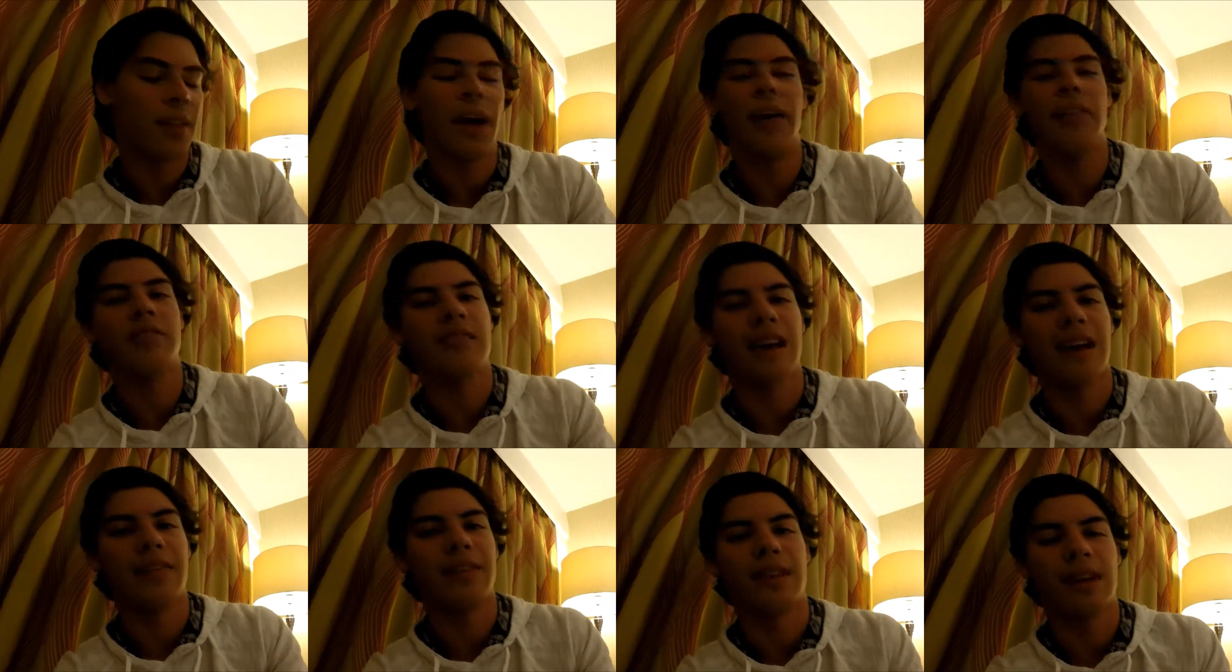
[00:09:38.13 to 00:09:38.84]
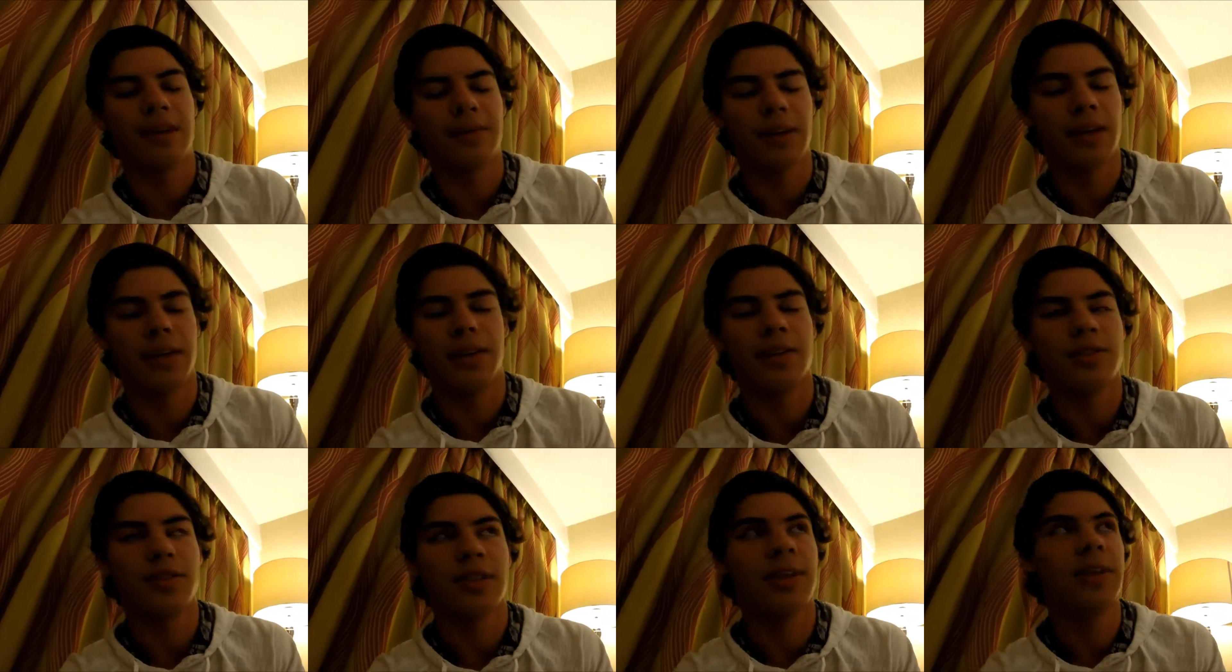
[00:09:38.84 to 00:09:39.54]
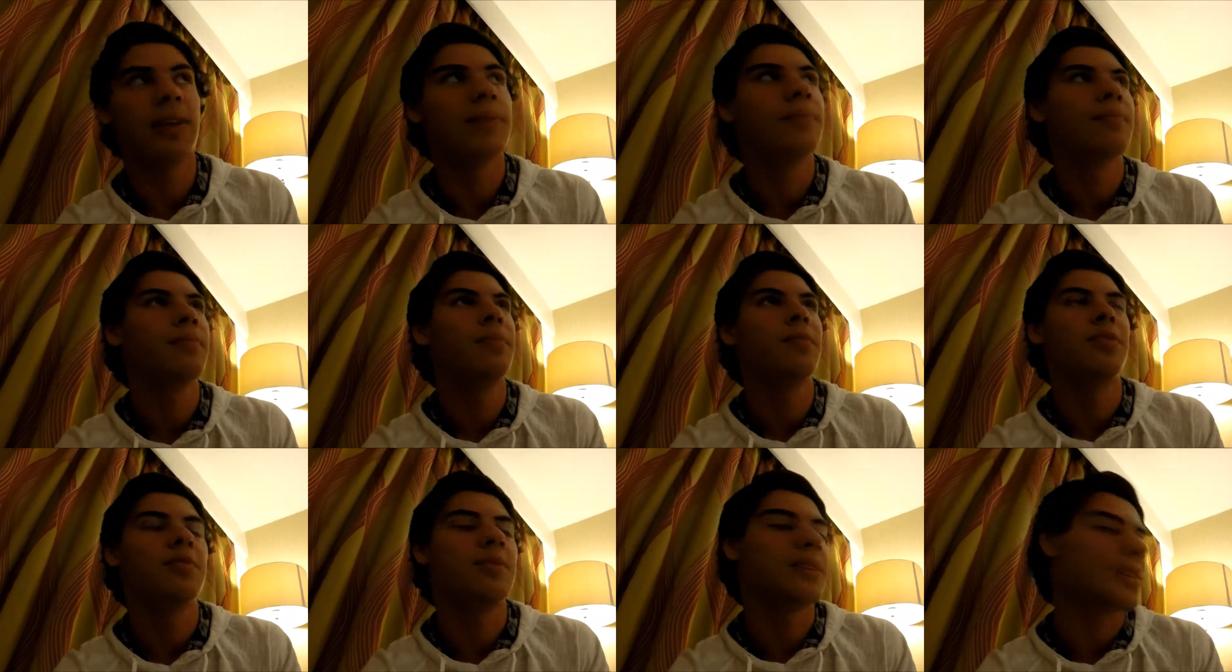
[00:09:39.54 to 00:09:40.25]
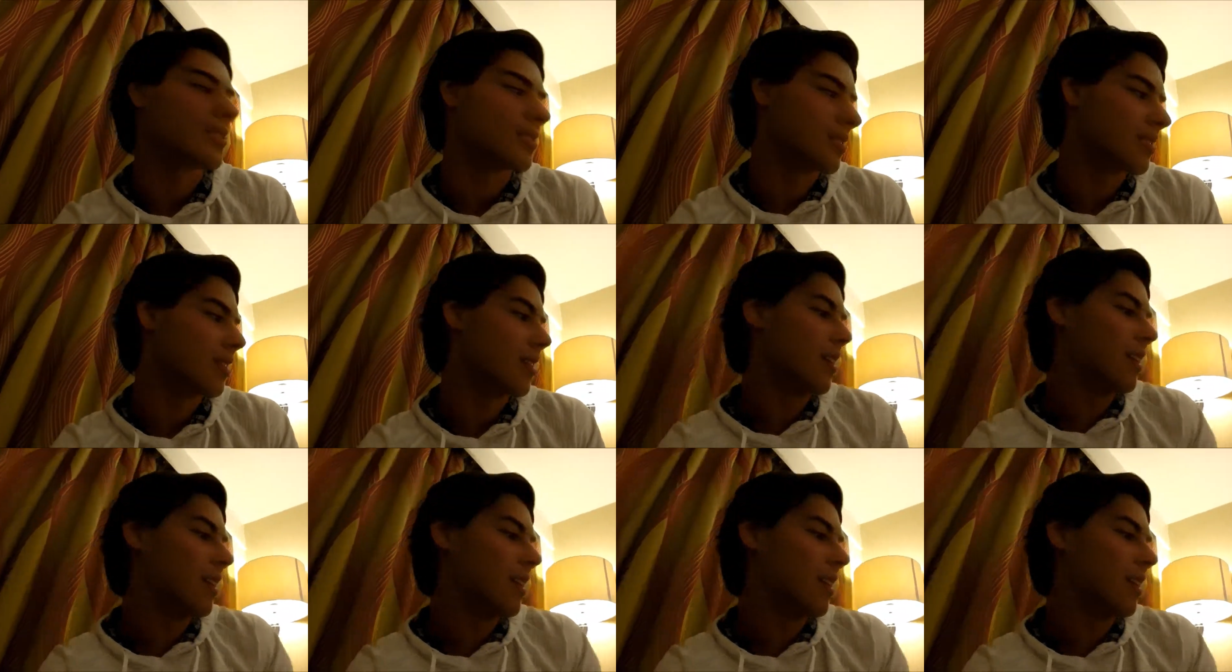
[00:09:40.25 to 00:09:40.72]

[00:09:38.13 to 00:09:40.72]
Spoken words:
I just have it. I'm not going to drink it just because...